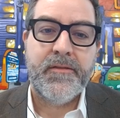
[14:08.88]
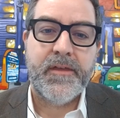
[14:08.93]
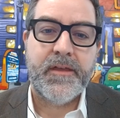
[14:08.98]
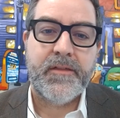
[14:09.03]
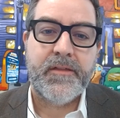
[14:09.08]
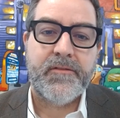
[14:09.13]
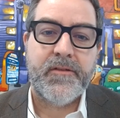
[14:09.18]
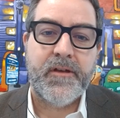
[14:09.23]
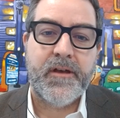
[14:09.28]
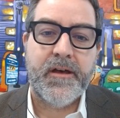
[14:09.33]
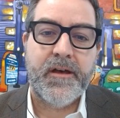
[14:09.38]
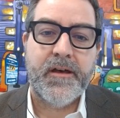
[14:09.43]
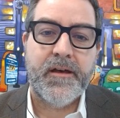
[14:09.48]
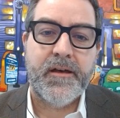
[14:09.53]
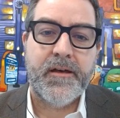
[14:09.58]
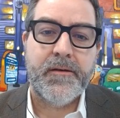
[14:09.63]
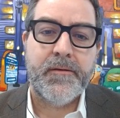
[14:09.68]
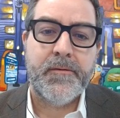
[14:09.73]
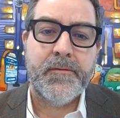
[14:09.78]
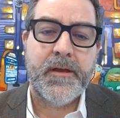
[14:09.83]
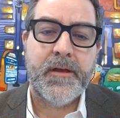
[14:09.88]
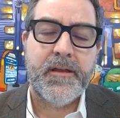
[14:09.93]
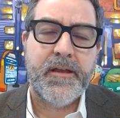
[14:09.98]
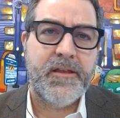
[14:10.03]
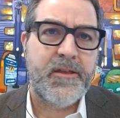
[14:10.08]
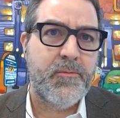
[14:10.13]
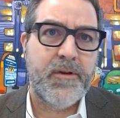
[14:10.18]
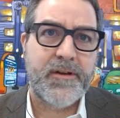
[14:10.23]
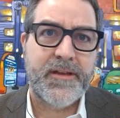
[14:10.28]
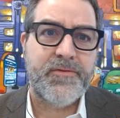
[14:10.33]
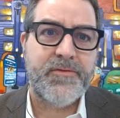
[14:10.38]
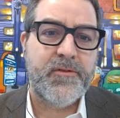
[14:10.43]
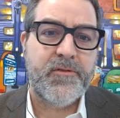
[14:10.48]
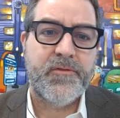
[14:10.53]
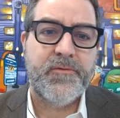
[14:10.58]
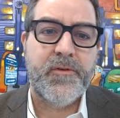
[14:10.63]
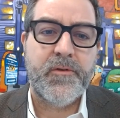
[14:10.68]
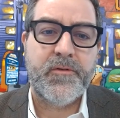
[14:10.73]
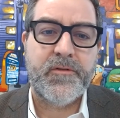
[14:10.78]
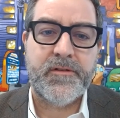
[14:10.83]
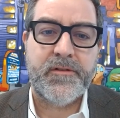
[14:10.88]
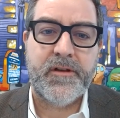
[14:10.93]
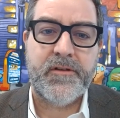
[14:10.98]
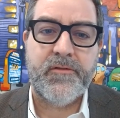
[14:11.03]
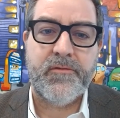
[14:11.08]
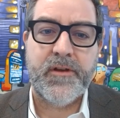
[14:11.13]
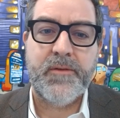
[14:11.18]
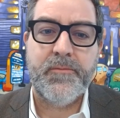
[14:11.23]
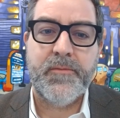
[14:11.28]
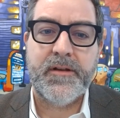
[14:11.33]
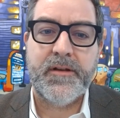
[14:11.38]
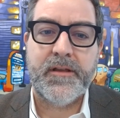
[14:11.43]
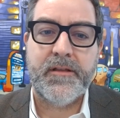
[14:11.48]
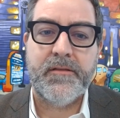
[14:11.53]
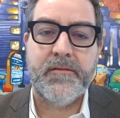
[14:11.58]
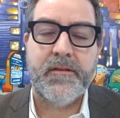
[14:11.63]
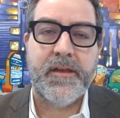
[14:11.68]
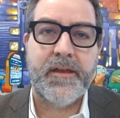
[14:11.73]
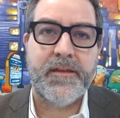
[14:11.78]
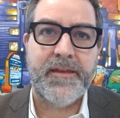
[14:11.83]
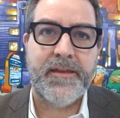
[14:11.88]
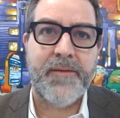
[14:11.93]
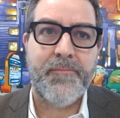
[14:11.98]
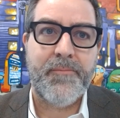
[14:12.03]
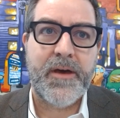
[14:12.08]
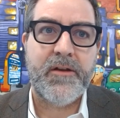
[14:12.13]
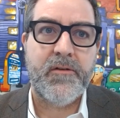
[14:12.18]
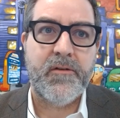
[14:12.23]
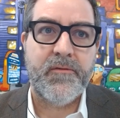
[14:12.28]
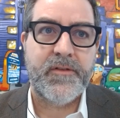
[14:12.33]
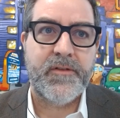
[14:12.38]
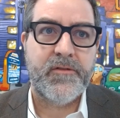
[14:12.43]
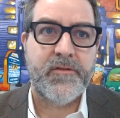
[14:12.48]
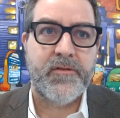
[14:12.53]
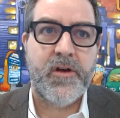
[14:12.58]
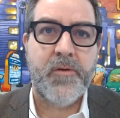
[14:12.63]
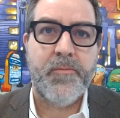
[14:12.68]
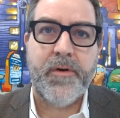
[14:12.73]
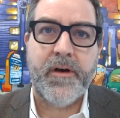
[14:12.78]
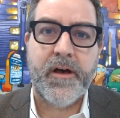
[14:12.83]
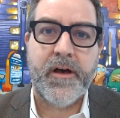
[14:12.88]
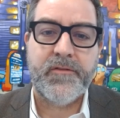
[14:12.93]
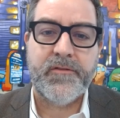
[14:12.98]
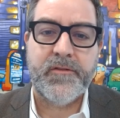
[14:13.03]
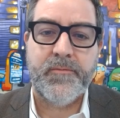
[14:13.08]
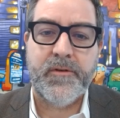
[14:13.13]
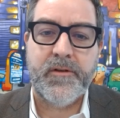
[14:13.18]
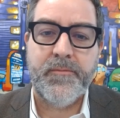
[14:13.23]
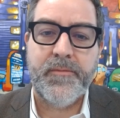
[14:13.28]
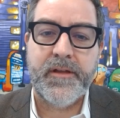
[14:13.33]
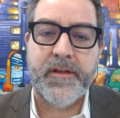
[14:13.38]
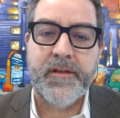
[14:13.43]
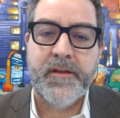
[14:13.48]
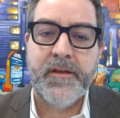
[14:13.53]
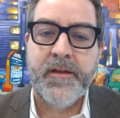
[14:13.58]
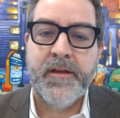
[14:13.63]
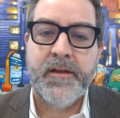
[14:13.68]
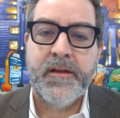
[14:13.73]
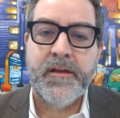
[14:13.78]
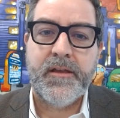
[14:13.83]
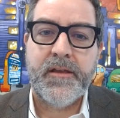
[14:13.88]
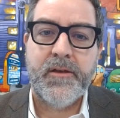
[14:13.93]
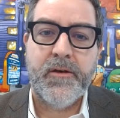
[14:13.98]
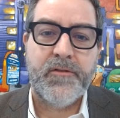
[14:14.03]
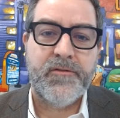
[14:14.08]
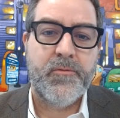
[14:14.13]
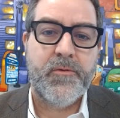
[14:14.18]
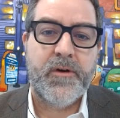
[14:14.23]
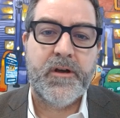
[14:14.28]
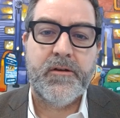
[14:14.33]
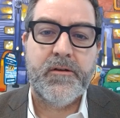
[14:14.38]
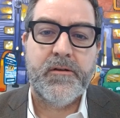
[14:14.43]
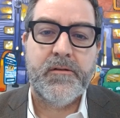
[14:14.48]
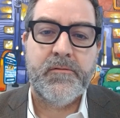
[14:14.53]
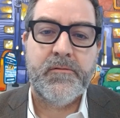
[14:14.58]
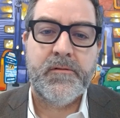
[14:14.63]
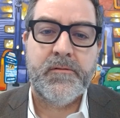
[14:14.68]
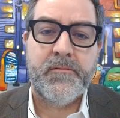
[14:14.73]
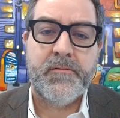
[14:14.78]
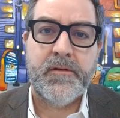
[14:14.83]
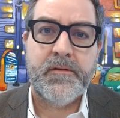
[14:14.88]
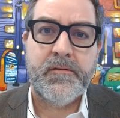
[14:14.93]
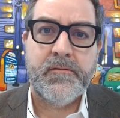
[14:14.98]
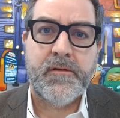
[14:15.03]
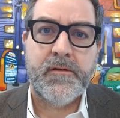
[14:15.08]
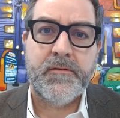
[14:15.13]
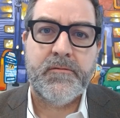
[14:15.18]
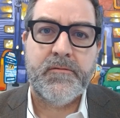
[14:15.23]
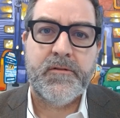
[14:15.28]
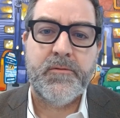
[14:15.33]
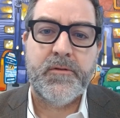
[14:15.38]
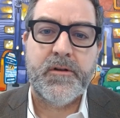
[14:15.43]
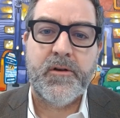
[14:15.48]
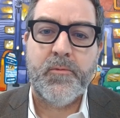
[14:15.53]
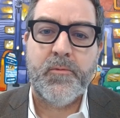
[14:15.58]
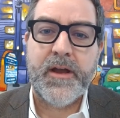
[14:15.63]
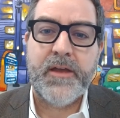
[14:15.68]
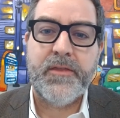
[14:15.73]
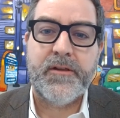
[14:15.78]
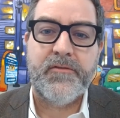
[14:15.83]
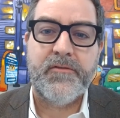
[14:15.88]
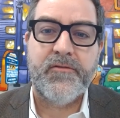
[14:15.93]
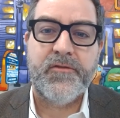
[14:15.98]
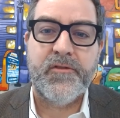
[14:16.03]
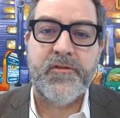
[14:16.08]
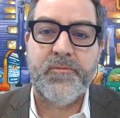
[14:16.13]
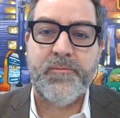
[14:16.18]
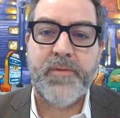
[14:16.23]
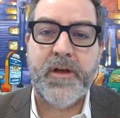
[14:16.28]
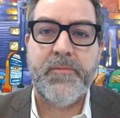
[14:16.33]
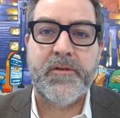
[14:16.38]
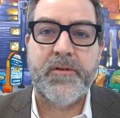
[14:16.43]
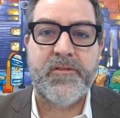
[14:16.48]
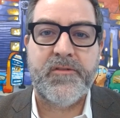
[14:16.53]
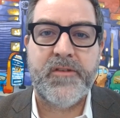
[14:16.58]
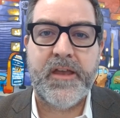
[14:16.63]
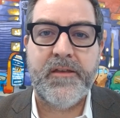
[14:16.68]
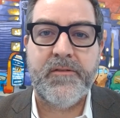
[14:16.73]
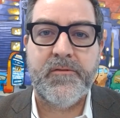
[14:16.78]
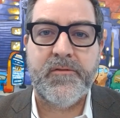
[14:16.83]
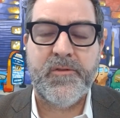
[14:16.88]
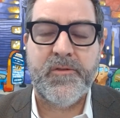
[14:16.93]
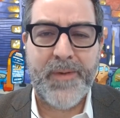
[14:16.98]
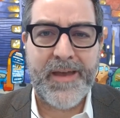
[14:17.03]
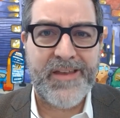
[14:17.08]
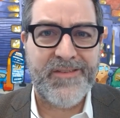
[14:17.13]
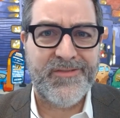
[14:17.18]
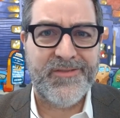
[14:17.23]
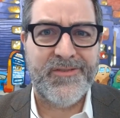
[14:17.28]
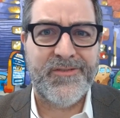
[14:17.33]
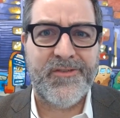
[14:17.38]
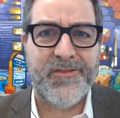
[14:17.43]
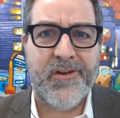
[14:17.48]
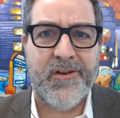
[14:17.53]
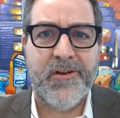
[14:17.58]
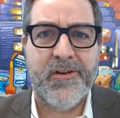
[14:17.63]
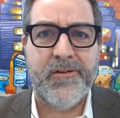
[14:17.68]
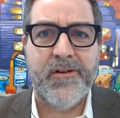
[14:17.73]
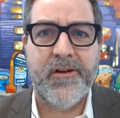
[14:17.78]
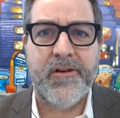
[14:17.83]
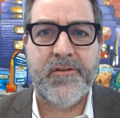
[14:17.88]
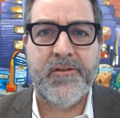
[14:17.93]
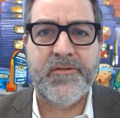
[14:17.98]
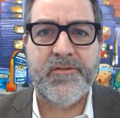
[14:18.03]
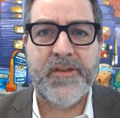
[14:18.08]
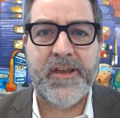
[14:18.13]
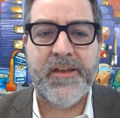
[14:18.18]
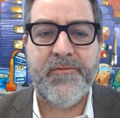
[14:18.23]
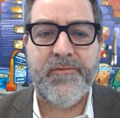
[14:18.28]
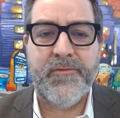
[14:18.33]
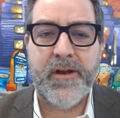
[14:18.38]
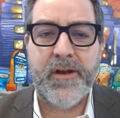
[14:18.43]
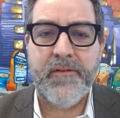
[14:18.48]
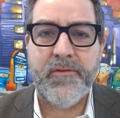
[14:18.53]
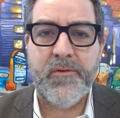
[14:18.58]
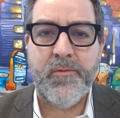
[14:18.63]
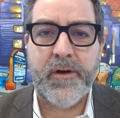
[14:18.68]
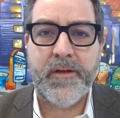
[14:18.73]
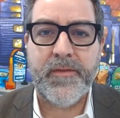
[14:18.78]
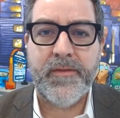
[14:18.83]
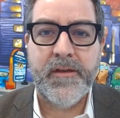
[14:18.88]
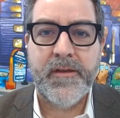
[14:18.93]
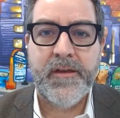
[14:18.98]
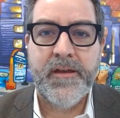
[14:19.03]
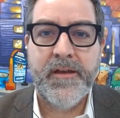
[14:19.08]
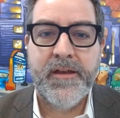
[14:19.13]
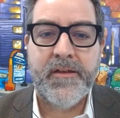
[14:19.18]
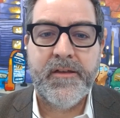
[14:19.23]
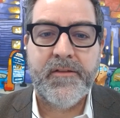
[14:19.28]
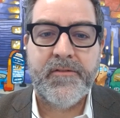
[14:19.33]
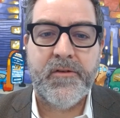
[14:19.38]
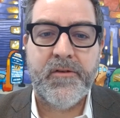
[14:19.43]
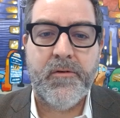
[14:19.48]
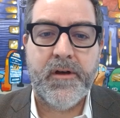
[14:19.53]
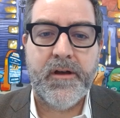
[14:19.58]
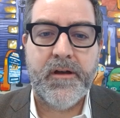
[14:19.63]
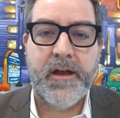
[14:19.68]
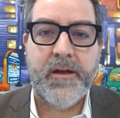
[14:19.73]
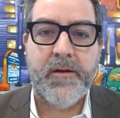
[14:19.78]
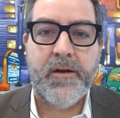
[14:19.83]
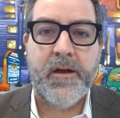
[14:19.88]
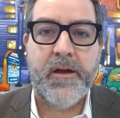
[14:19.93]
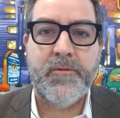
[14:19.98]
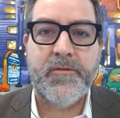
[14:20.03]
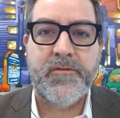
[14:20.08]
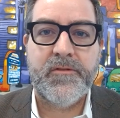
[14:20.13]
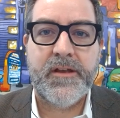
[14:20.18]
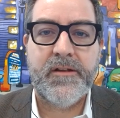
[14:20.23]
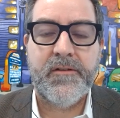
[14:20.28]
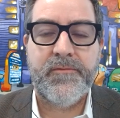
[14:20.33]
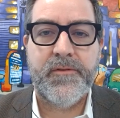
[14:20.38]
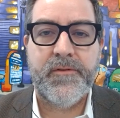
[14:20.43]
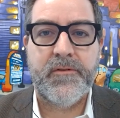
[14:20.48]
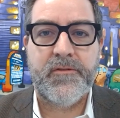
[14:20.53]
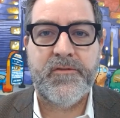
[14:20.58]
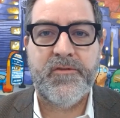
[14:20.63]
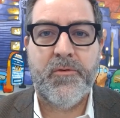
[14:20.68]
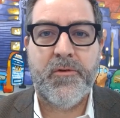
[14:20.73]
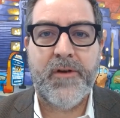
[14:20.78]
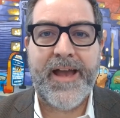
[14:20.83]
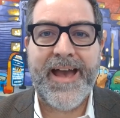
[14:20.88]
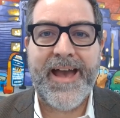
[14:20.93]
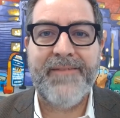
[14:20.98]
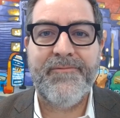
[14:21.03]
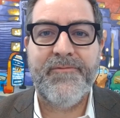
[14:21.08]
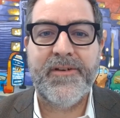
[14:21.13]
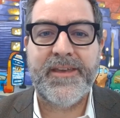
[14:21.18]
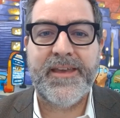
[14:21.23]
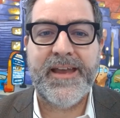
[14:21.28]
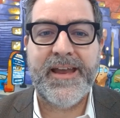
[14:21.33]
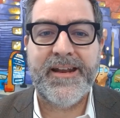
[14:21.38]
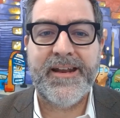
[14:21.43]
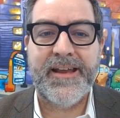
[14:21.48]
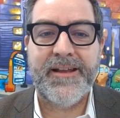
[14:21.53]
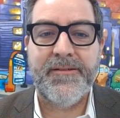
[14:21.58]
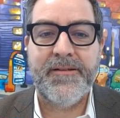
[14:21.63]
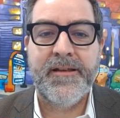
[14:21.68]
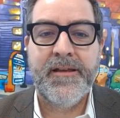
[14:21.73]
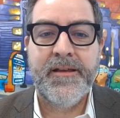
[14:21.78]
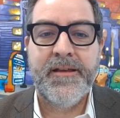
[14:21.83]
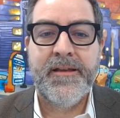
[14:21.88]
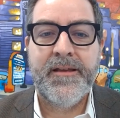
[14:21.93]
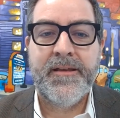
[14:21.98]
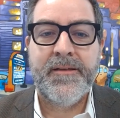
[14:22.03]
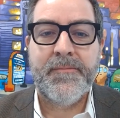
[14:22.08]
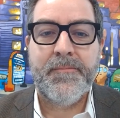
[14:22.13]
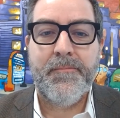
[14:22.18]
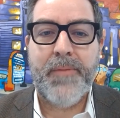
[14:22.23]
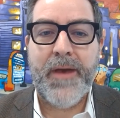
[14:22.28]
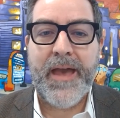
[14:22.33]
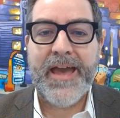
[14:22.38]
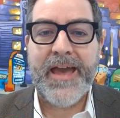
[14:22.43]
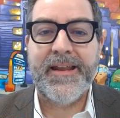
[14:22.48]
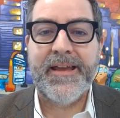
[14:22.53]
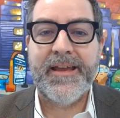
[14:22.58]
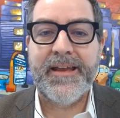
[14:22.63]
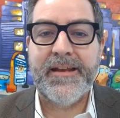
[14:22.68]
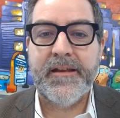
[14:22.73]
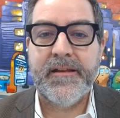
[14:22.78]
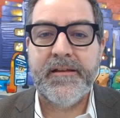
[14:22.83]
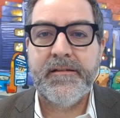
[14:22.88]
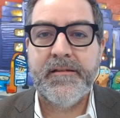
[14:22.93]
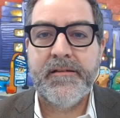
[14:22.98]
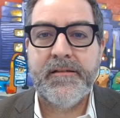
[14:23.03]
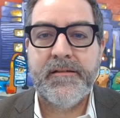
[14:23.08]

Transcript: that and you want to get those folks into treatment and get better if it's at all possible. But you also want to do it in a way that ensures public spaces are safe for everyone. So I would say to folks who are advocating banning